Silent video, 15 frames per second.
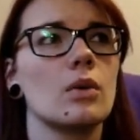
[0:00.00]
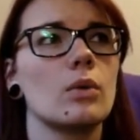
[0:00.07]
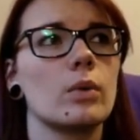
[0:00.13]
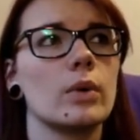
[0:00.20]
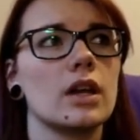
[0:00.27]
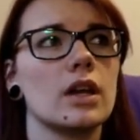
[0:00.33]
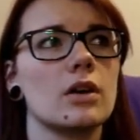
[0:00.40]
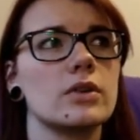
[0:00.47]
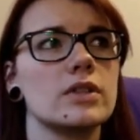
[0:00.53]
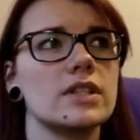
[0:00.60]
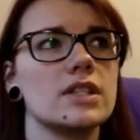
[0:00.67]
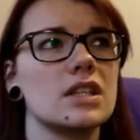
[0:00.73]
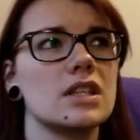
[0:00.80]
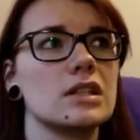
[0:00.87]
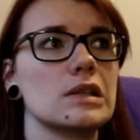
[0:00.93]
when I
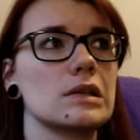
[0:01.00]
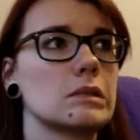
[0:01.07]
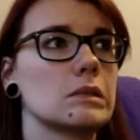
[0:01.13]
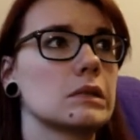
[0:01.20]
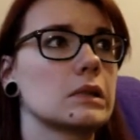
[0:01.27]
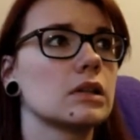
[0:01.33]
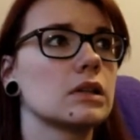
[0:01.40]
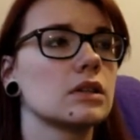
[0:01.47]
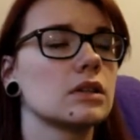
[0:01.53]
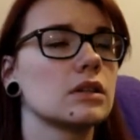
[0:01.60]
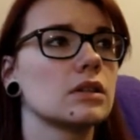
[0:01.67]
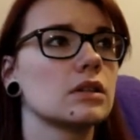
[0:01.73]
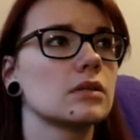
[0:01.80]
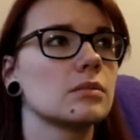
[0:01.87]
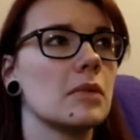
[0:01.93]
was in
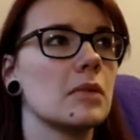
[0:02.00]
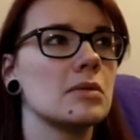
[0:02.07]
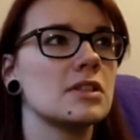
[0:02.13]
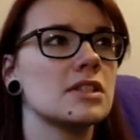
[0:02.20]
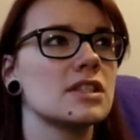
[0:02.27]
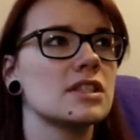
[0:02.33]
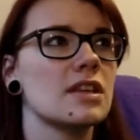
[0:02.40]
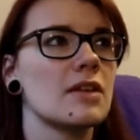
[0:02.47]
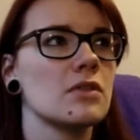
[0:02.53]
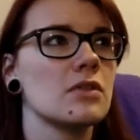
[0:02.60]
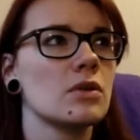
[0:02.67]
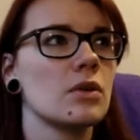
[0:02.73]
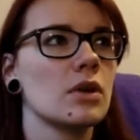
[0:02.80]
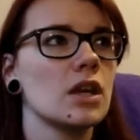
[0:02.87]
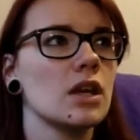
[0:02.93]
maybe
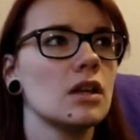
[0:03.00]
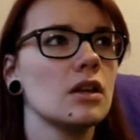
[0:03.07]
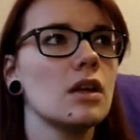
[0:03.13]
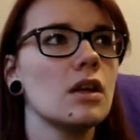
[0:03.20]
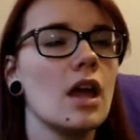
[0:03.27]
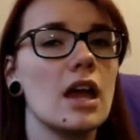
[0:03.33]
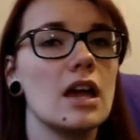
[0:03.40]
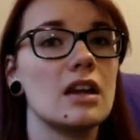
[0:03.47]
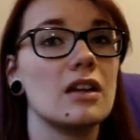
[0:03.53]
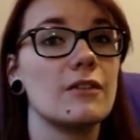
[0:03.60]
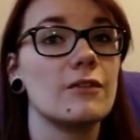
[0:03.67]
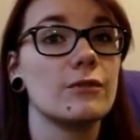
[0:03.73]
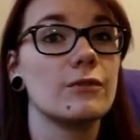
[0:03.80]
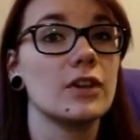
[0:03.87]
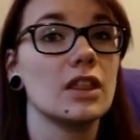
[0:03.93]
7th grade, and I
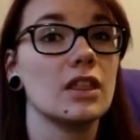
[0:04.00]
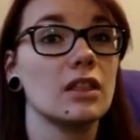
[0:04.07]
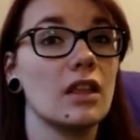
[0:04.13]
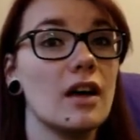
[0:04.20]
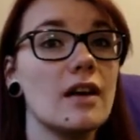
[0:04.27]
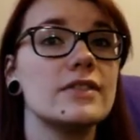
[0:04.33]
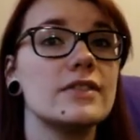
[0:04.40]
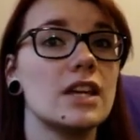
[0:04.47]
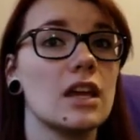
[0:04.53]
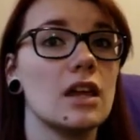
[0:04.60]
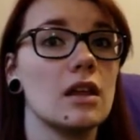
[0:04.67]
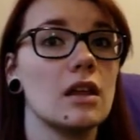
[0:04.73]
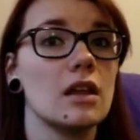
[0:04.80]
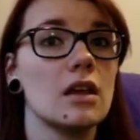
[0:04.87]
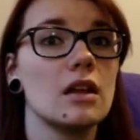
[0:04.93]
freaking loved
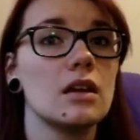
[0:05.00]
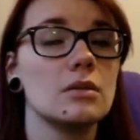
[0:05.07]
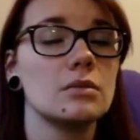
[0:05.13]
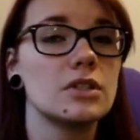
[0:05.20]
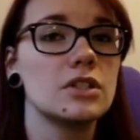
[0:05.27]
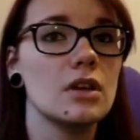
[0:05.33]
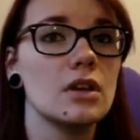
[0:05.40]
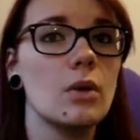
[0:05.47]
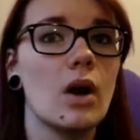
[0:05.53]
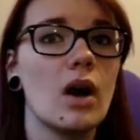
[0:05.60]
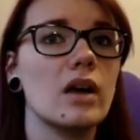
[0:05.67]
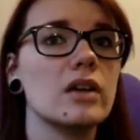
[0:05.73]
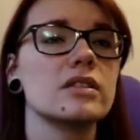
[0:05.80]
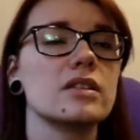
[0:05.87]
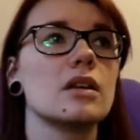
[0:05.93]
it. It was so
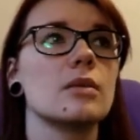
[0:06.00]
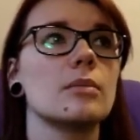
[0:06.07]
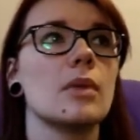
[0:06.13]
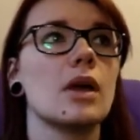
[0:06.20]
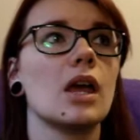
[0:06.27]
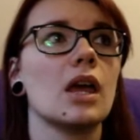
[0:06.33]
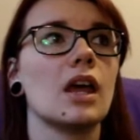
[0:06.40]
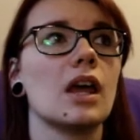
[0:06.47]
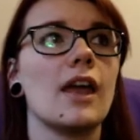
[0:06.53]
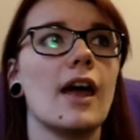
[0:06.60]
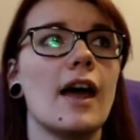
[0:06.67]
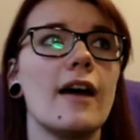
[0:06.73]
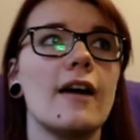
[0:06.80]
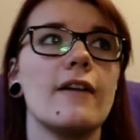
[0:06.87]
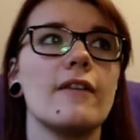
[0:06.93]
awesome, and I
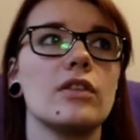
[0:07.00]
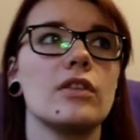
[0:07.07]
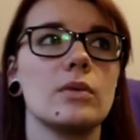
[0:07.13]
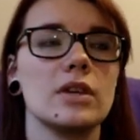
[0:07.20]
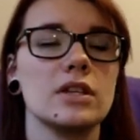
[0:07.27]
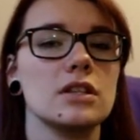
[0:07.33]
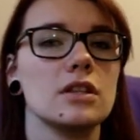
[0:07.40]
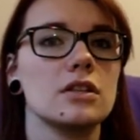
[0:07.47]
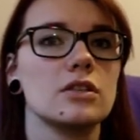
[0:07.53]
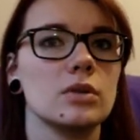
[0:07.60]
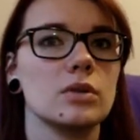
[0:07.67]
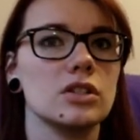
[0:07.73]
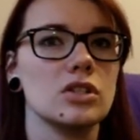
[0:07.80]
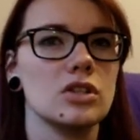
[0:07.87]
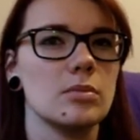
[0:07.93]
have the rest of the
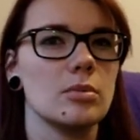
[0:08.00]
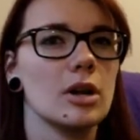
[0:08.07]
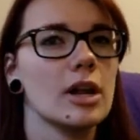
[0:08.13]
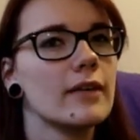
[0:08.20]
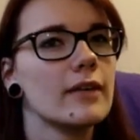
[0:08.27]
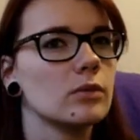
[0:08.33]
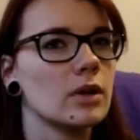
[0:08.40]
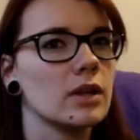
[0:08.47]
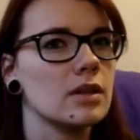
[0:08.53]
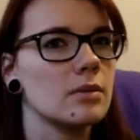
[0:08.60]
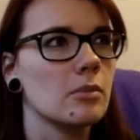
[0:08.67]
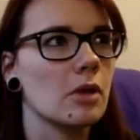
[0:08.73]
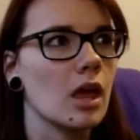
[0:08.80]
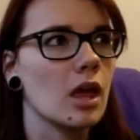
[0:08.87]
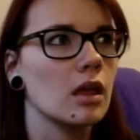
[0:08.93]
trilogy, but I haven't read them
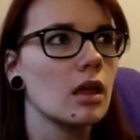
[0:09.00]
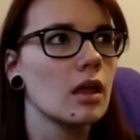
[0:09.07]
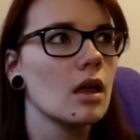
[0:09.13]
yet.